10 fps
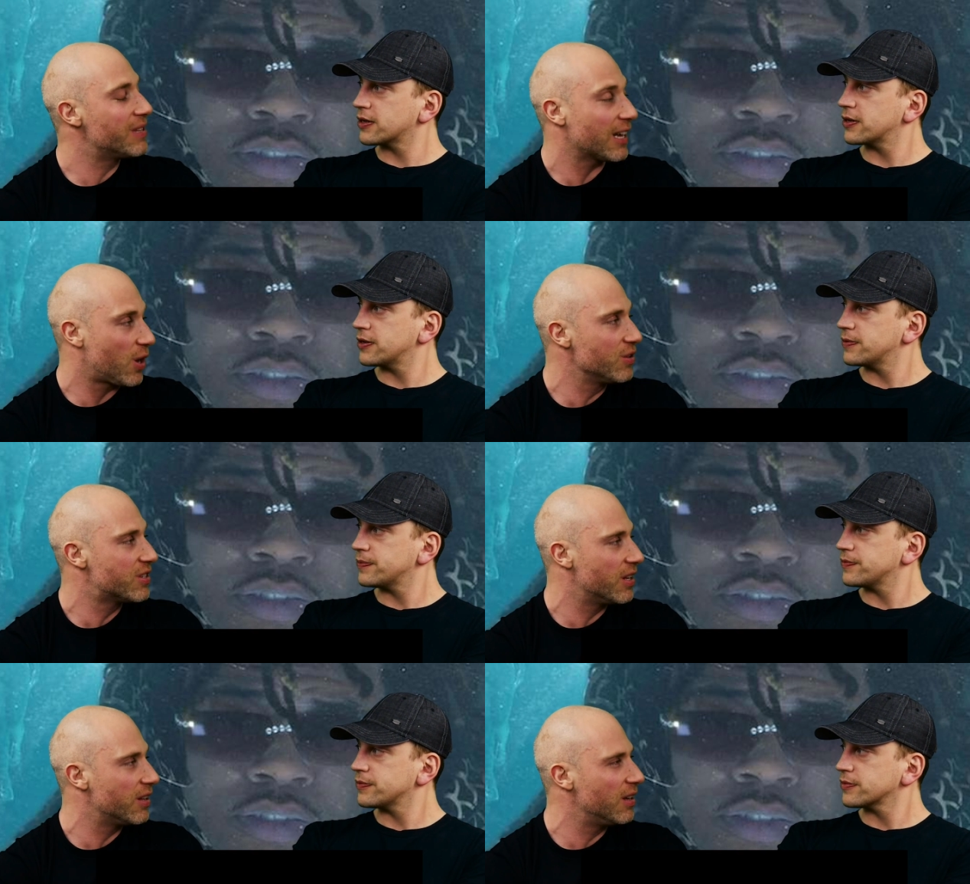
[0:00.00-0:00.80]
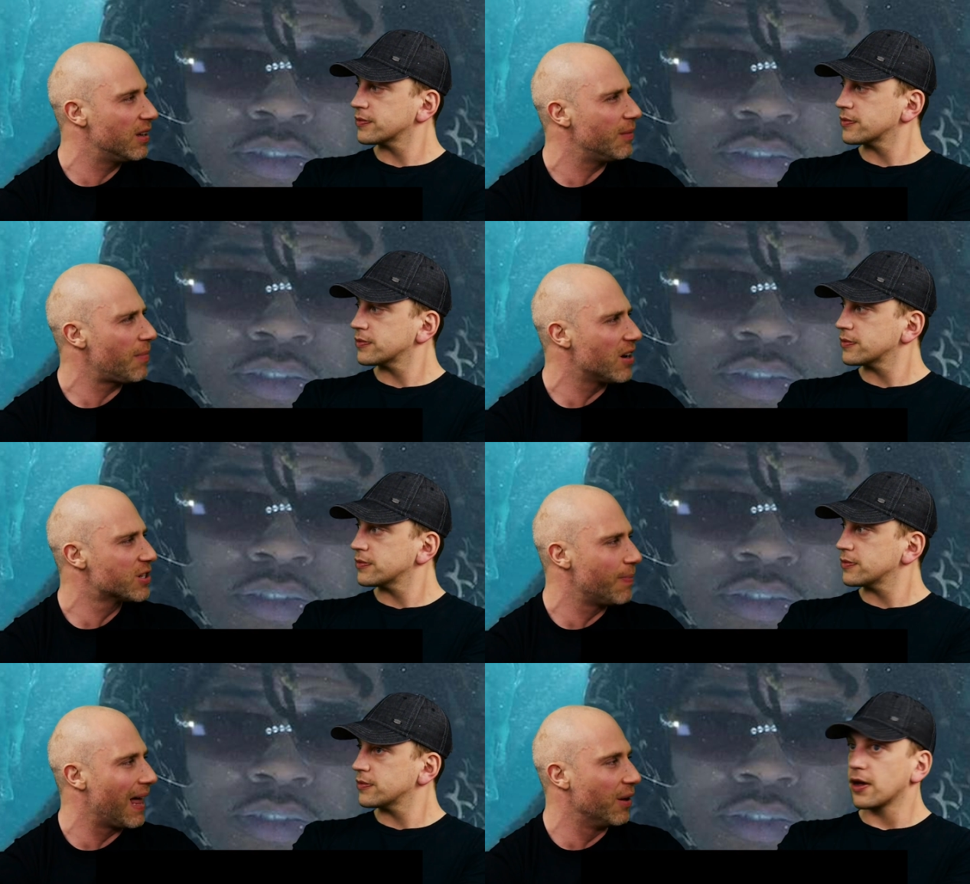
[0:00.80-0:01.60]
Speaker 1: that concert that
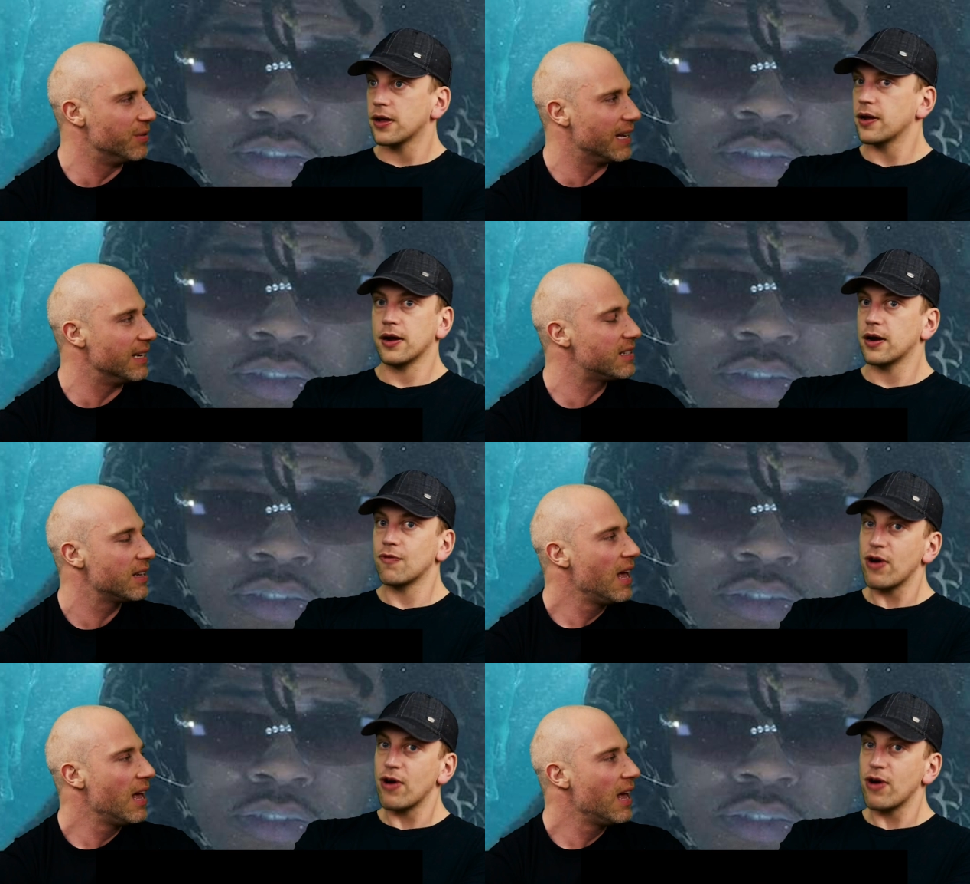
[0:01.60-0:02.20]
Marshmello did.